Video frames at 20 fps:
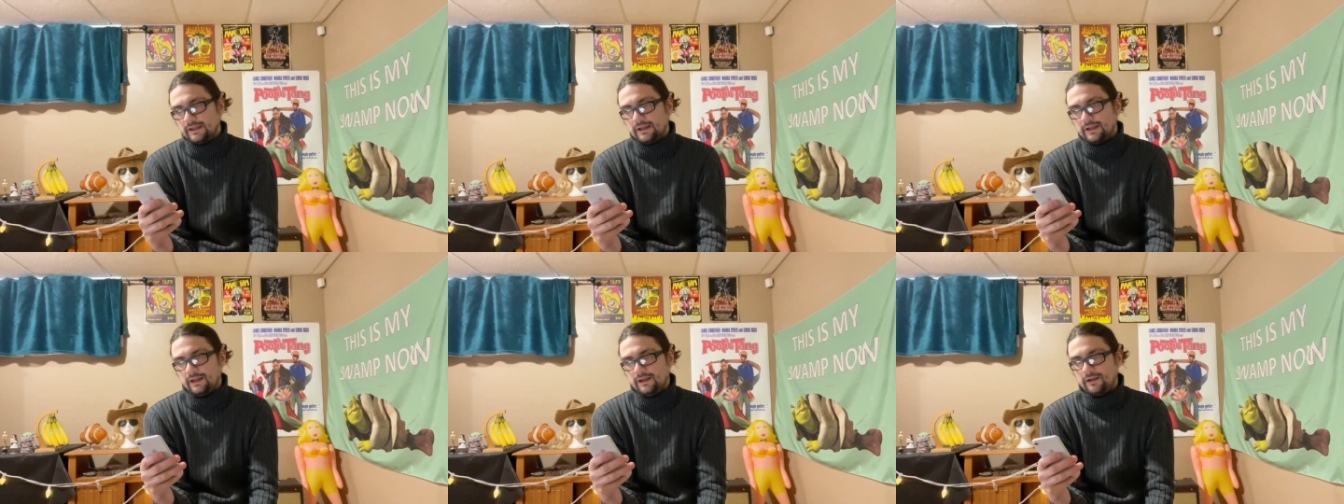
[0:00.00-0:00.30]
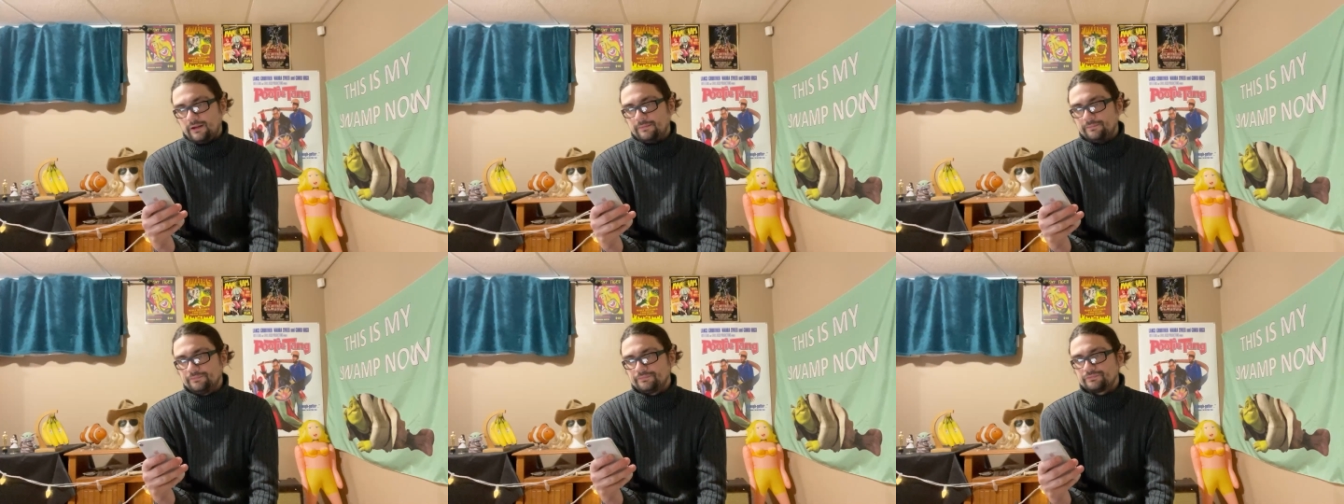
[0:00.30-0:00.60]

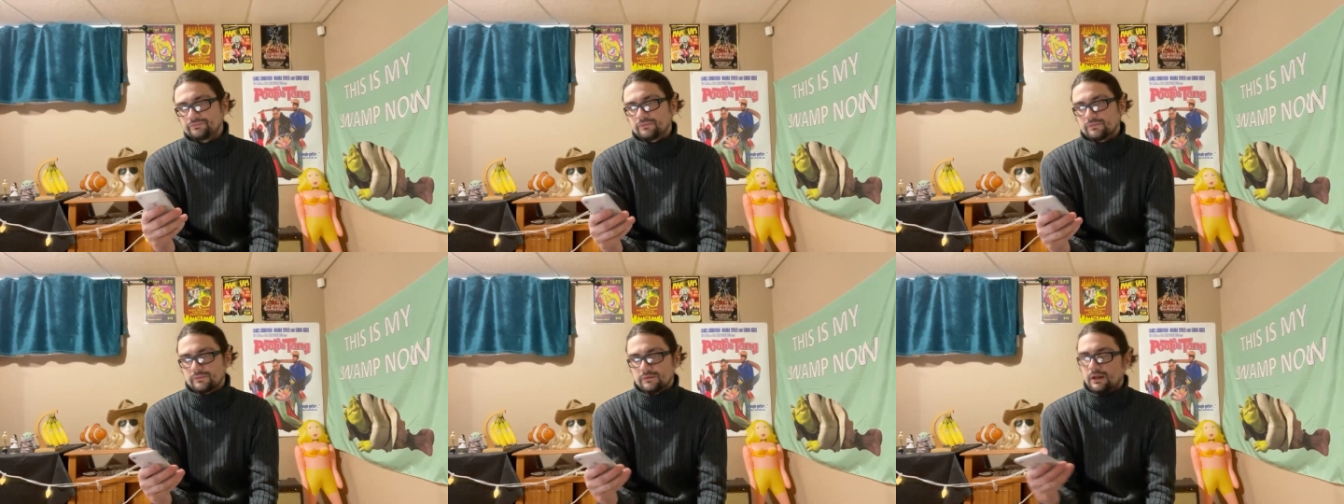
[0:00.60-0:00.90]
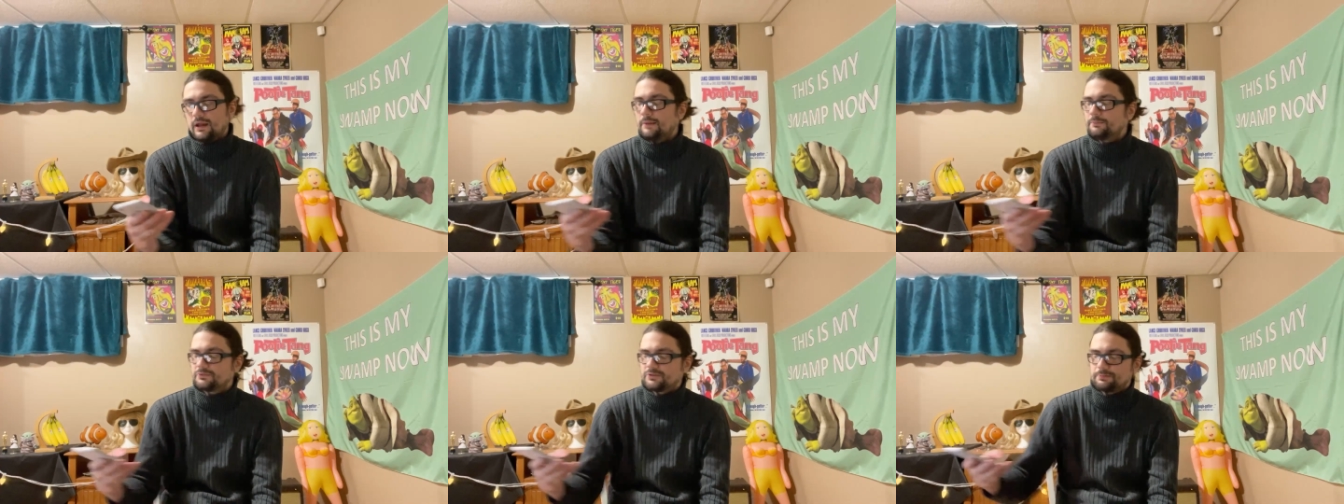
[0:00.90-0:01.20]
I'm
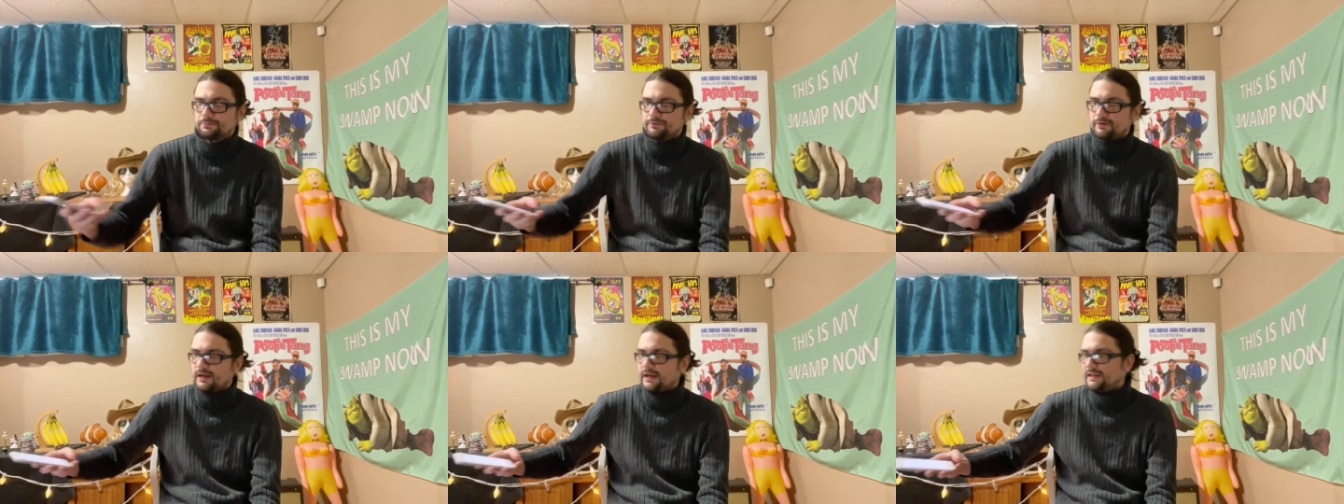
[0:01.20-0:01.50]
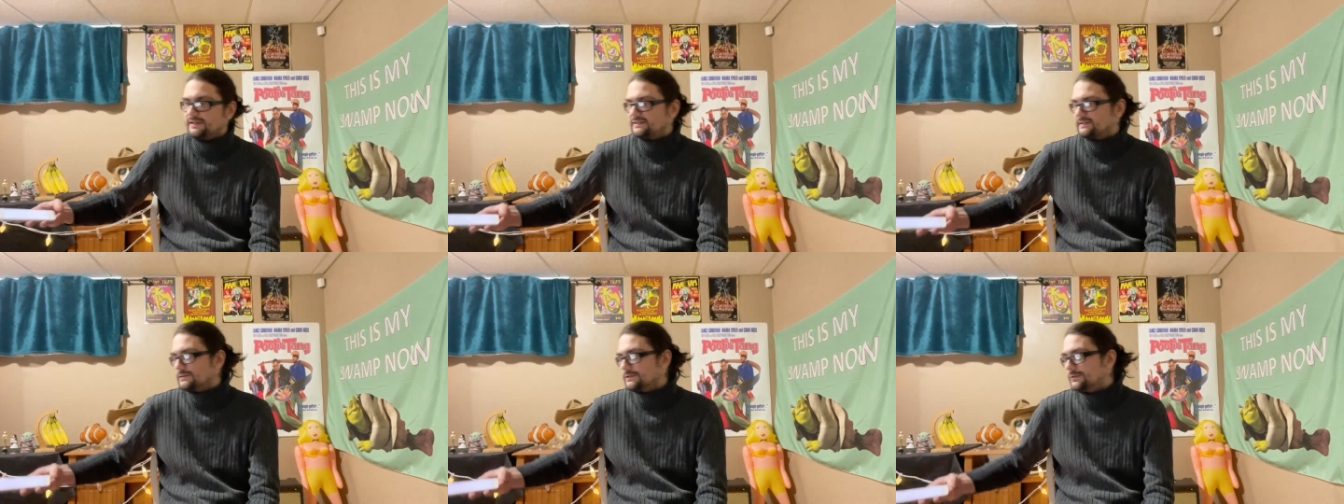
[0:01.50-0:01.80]

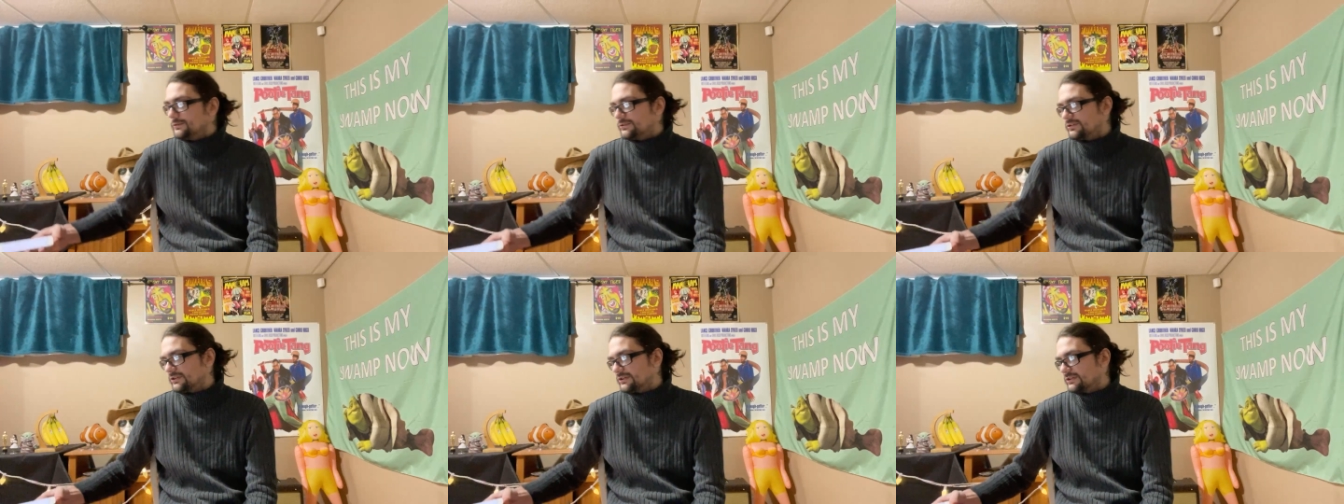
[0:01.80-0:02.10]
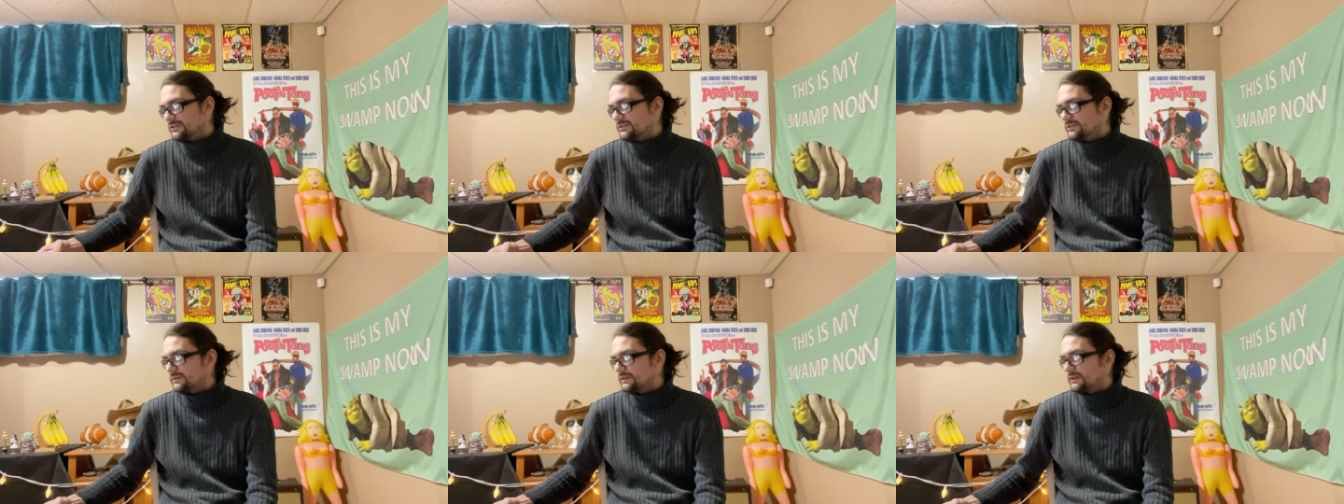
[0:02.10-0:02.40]
surprised
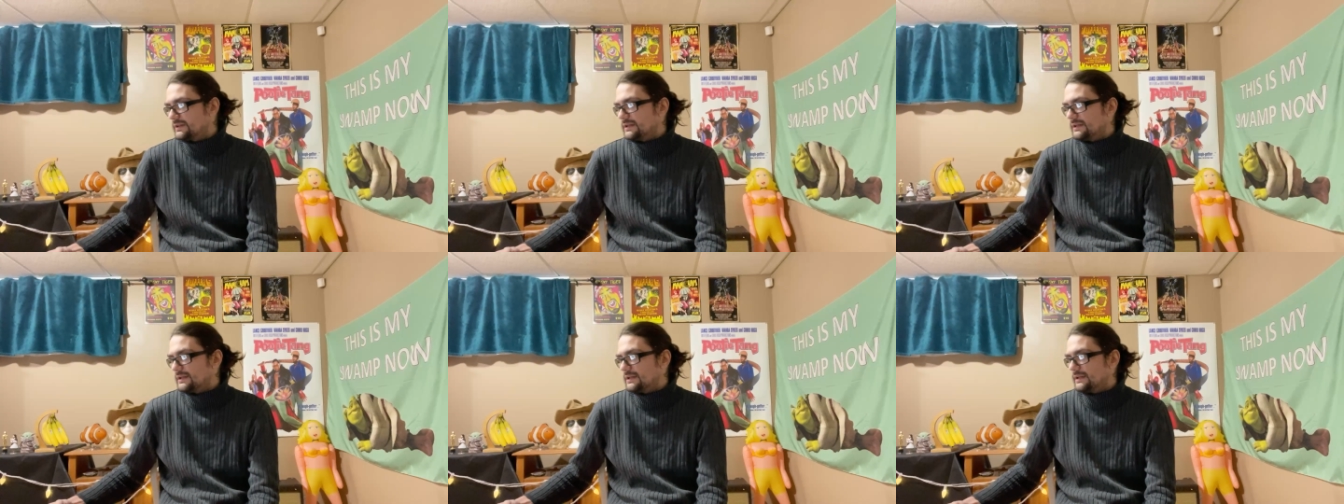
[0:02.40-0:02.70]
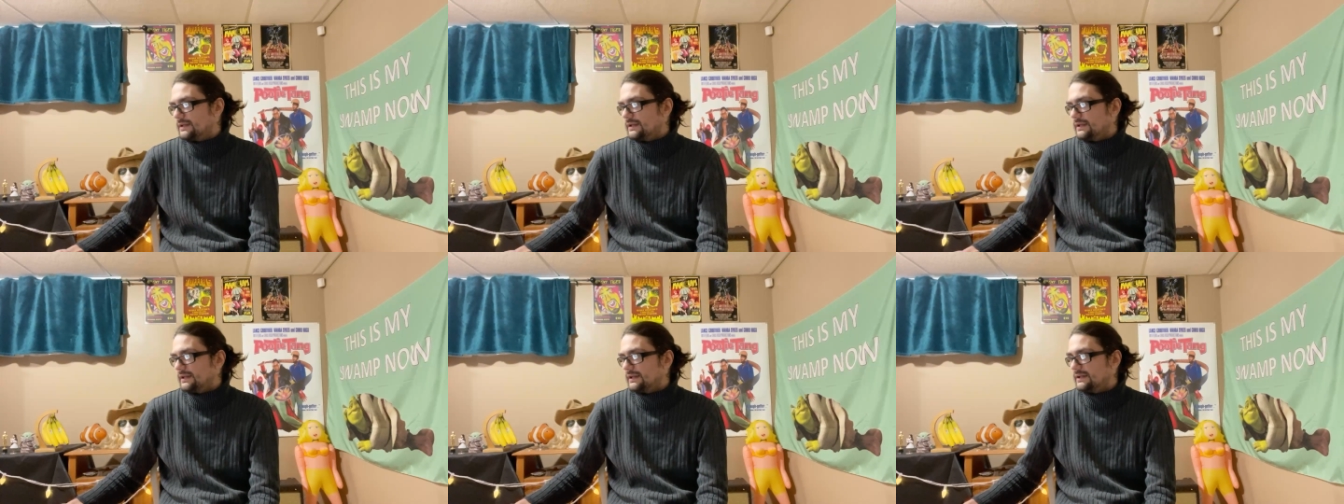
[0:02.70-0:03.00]
Lucius
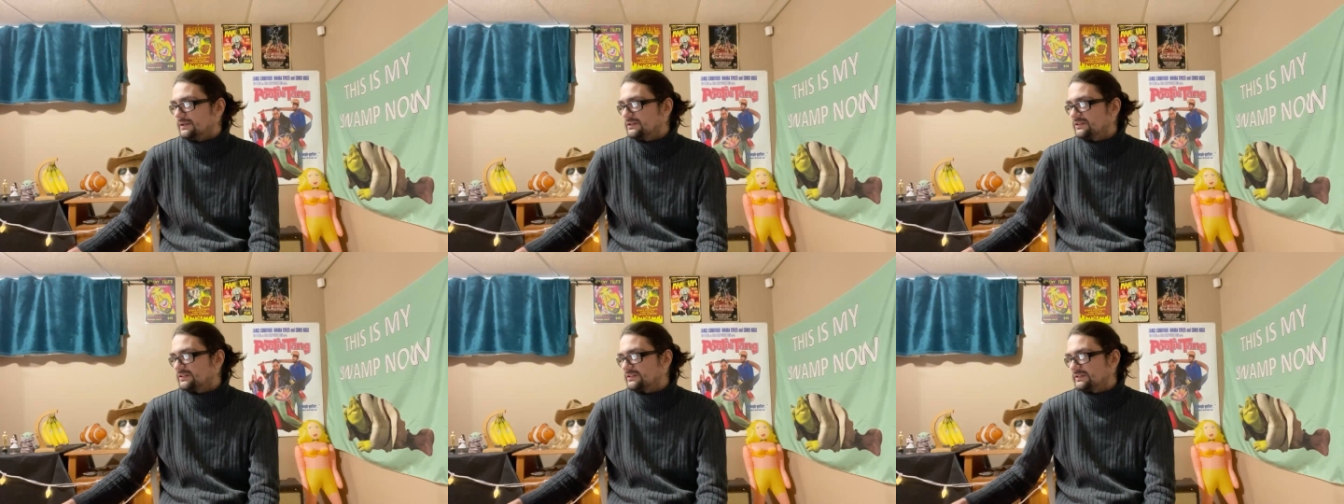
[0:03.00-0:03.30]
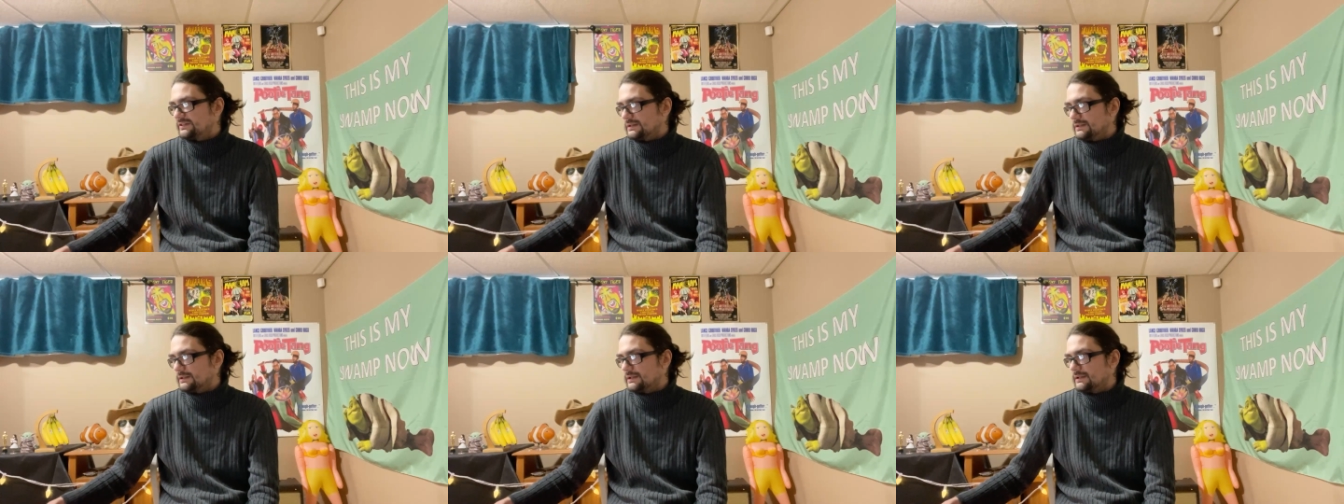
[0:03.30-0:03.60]
is
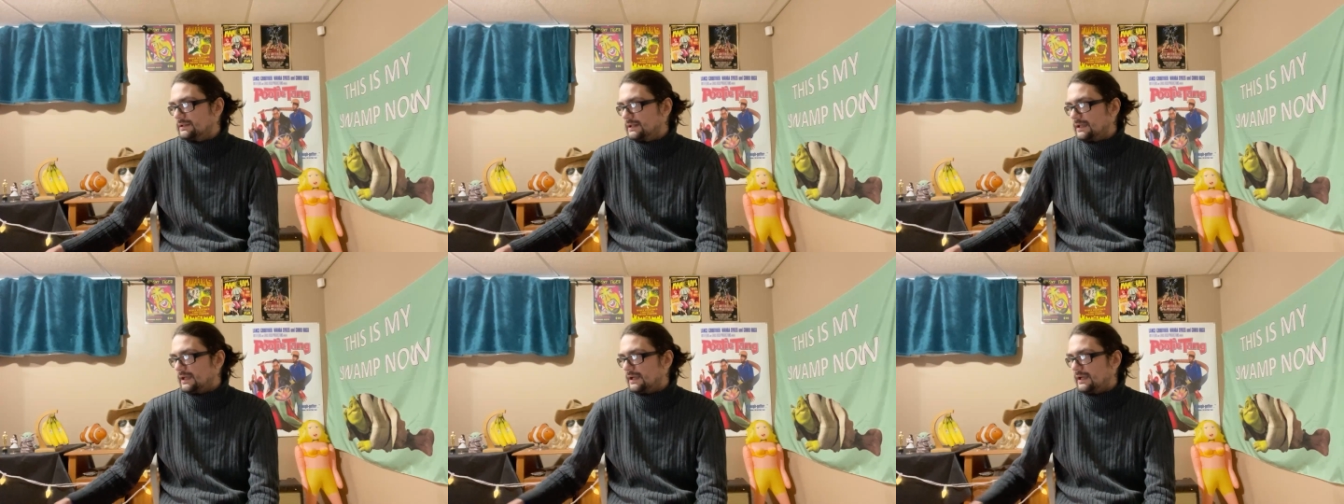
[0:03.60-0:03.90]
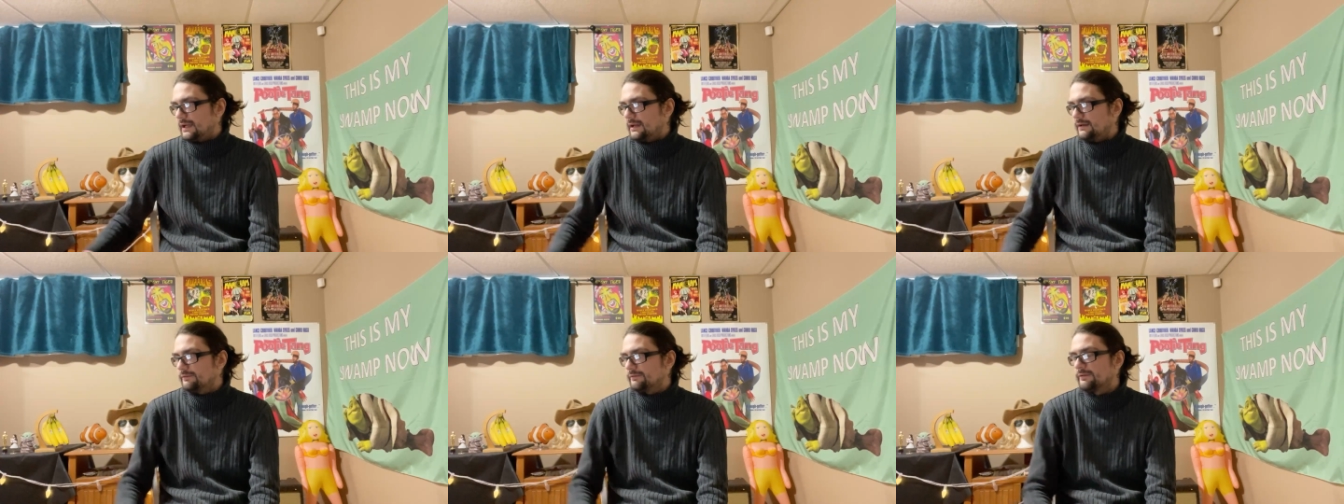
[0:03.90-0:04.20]
still
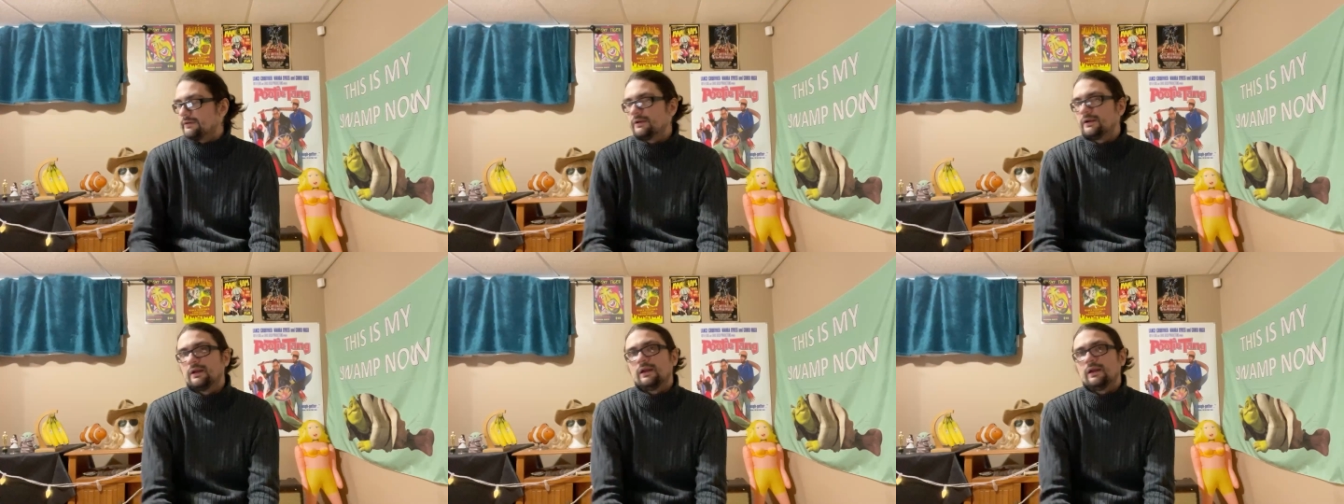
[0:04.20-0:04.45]
alive.